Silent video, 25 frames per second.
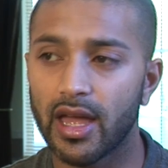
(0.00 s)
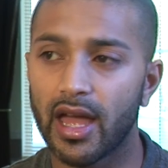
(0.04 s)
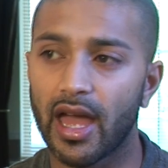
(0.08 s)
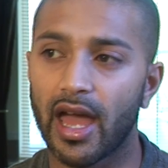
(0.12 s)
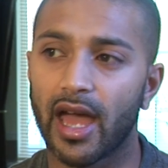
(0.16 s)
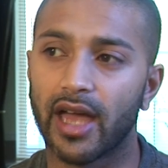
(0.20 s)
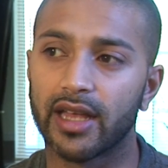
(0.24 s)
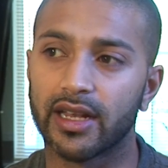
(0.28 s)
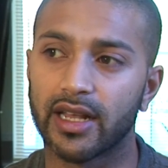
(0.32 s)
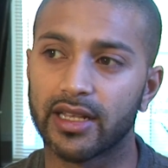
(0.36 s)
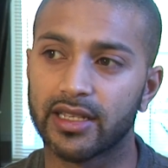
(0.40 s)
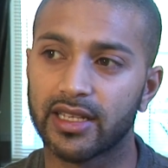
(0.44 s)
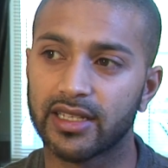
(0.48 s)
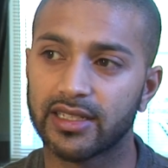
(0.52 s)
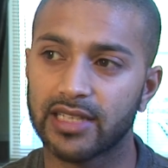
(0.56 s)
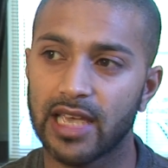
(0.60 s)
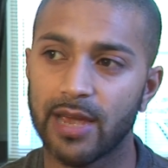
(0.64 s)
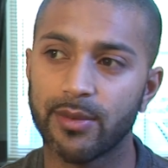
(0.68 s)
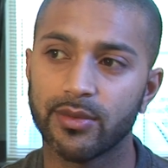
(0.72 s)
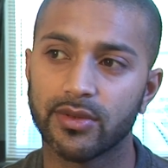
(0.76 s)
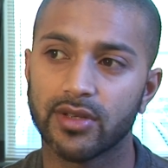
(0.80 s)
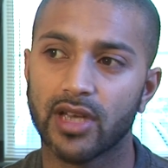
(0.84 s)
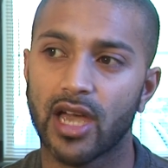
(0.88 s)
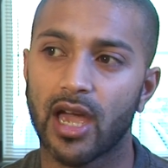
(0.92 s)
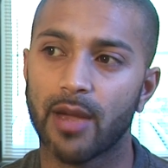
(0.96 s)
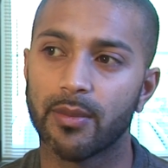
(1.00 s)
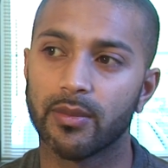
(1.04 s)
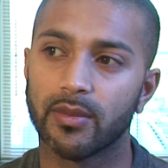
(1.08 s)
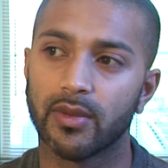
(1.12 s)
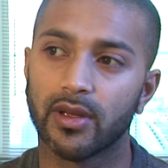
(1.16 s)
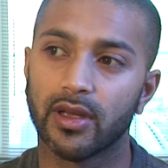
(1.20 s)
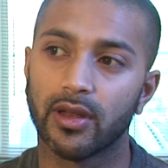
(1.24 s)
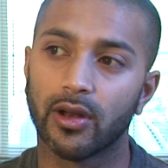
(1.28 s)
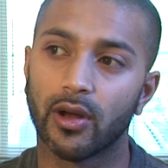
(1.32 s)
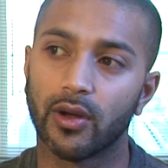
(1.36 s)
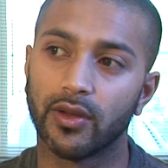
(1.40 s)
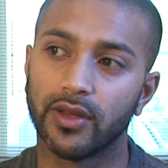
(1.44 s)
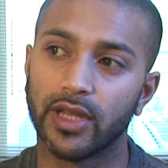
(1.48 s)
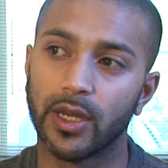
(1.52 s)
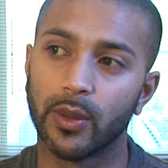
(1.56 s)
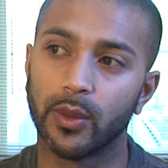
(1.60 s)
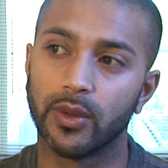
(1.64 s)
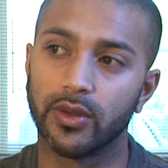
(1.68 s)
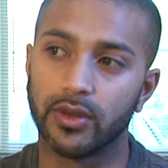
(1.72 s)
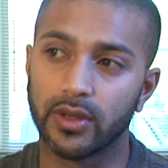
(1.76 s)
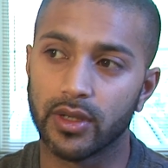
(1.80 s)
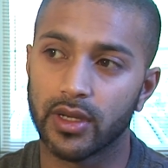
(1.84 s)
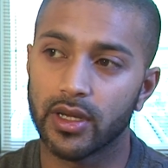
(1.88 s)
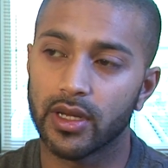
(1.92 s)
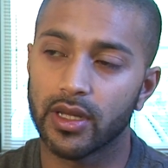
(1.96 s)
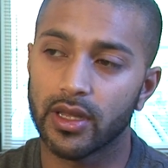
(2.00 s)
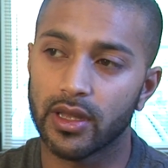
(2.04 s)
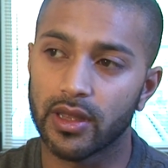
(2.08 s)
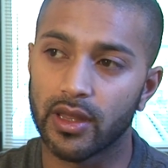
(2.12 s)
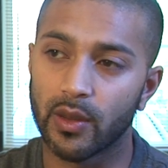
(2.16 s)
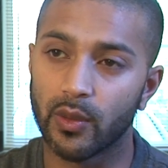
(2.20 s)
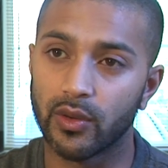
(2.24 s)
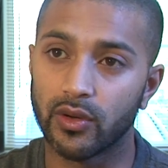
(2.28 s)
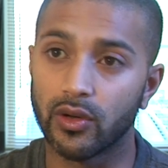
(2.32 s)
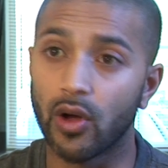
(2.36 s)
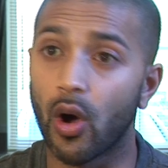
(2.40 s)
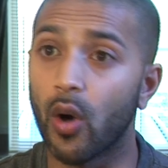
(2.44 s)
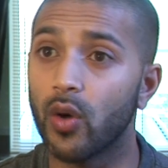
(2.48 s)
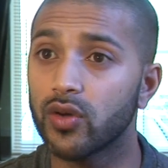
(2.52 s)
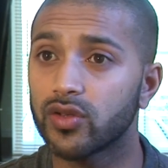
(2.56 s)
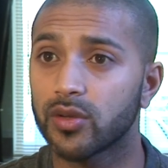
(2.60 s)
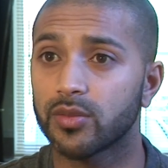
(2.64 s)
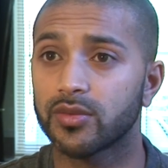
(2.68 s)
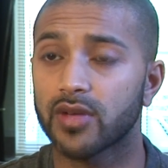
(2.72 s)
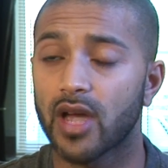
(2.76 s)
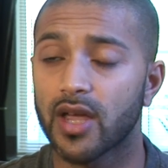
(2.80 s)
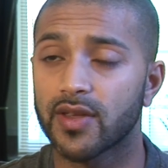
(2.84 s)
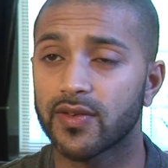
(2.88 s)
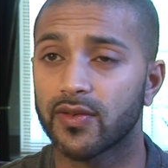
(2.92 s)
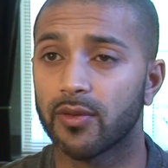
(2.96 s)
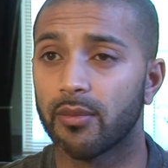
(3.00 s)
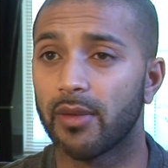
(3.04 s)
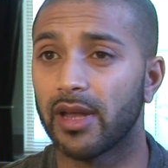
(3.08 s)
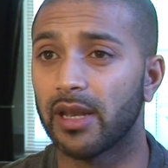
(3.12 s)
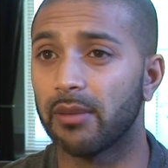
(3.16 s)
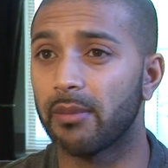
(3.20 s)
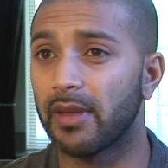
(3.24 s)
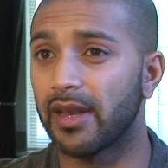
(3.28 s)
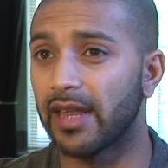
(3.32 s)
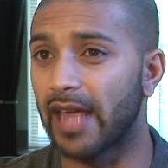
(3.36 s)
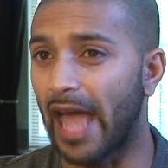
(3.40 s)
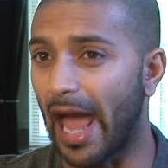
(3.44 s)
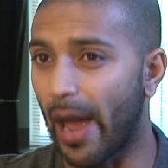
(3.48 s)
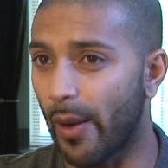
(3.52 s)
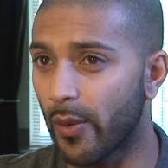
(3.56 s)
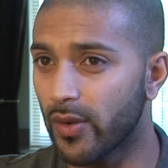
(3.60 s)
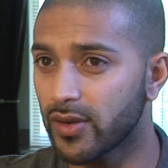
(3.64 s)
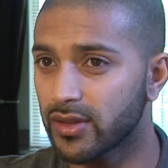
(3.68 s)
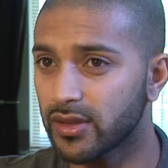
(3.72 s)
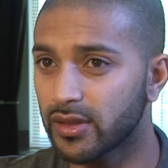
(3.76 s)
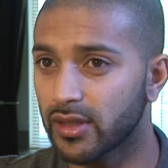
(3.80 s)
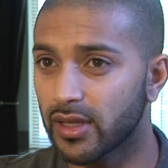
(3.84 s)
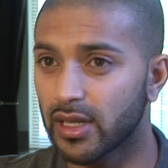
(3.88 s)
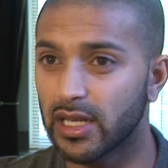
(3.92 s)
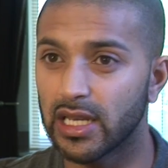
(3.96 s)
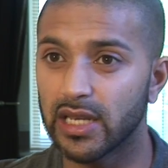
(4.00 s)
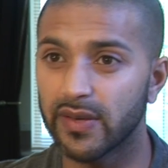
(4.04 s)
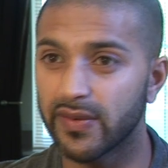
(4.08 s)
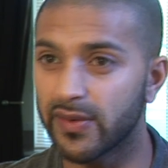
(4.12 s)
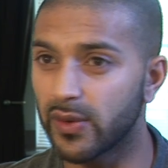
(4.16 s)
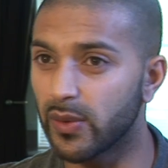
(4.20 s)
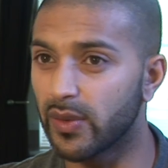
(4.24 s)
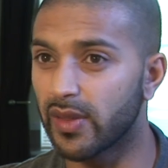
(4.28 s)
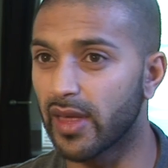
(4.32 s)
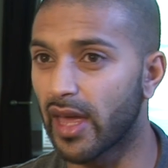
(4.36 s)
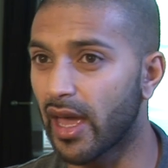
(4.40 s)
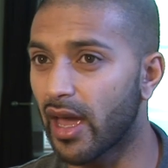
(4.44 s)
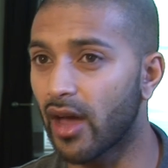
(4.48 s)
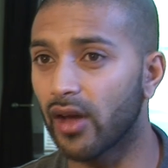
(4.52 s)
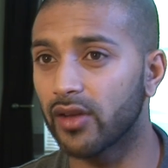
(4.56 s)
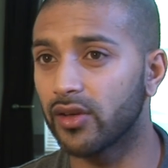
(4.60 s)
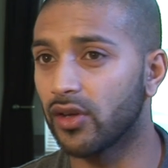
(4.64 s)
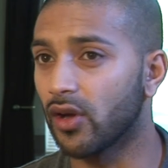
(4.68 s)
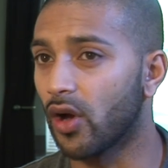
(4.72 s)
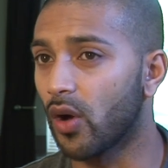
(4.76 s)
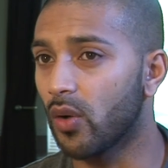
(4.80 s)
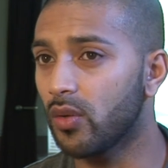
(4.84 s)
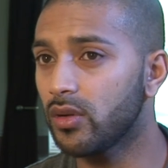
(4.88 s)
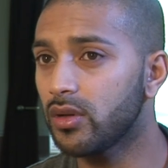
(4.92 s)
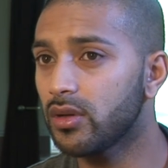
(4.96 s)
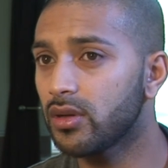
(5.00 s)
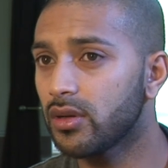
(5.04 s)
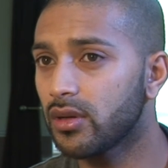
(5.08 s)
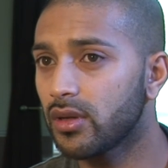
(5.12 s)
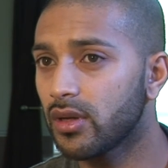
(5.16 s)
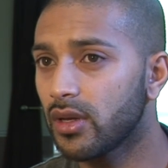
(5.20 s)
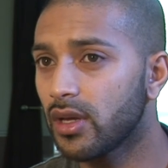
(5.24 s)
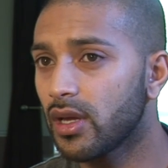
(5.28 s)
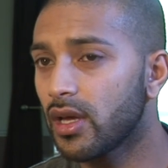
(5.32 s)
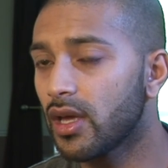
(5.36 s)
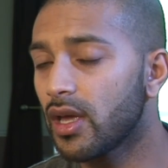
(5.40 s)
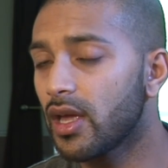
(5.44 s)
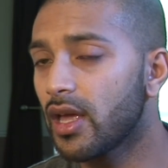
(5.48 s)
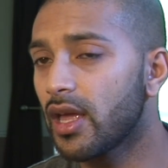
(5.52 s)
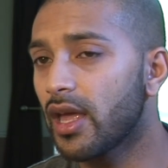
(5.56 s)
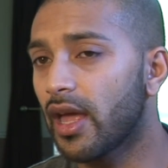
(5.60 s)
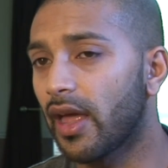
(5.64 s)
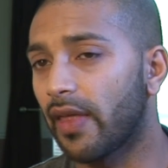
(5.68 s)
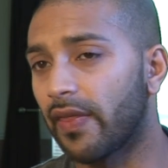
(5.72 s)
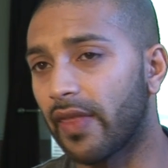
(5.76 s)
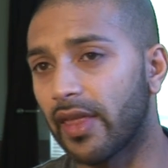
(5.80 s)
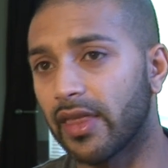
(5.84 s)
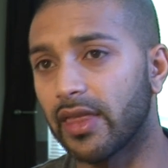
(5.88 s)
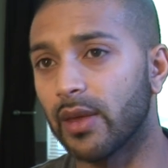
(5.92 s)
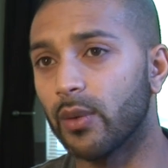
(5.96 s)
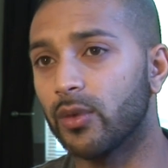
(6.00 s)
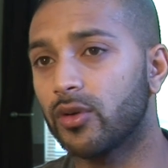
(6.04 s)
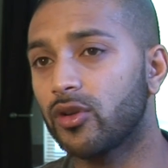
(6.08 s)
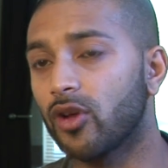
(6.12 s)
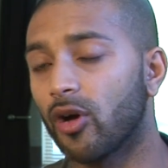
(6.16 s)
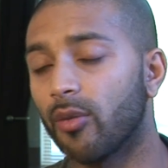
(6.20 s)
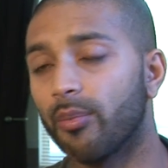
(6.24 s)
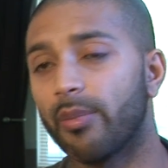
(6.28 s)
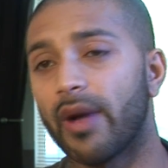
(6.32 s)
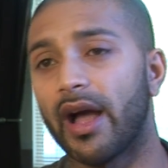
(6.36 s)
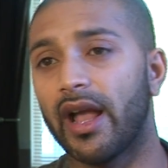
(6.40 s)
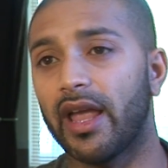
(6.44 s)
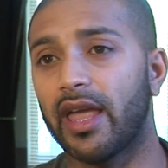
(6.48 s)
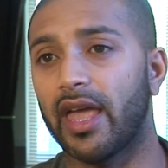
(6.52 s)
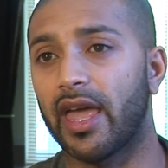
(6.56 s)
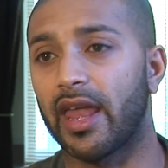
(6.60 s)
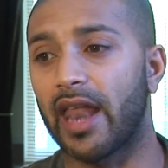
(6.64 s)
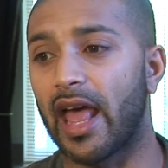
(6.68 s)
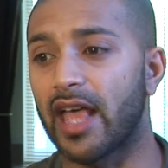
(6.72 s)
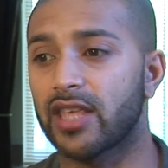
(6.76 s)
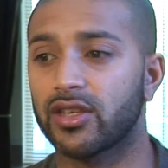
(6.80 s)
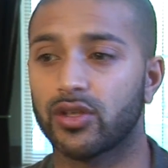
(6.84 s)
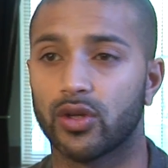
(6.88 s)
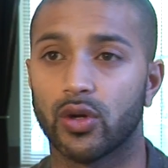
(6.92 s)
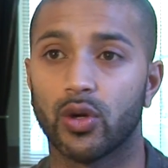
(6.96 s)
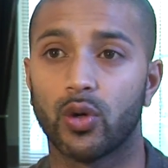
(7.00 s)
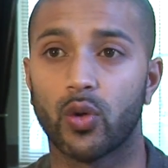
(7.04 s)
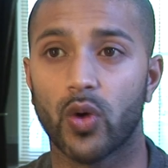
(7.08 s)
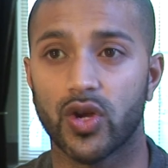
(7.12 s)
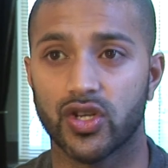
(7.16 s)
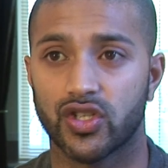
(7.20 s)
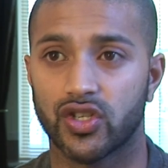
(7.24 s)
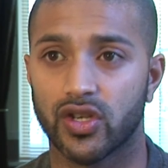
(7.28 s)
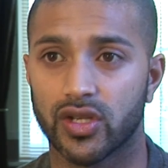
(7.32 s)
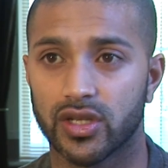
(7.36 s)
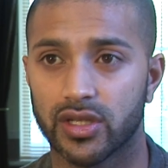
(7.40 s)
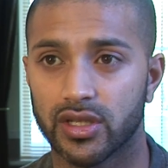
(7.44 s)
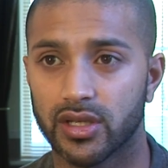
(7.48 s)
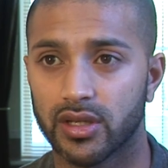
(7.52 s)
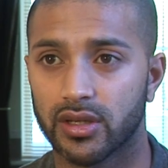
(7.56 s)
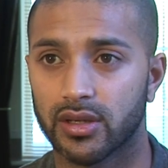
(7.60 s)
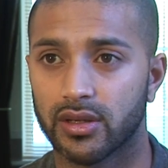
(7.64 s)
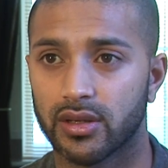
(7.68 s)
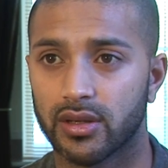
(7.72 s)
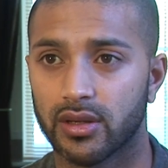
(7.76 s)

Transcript: and at the same time, they would go sometimes for many hours, leave you there on your own. Then they would come back and ask you questions.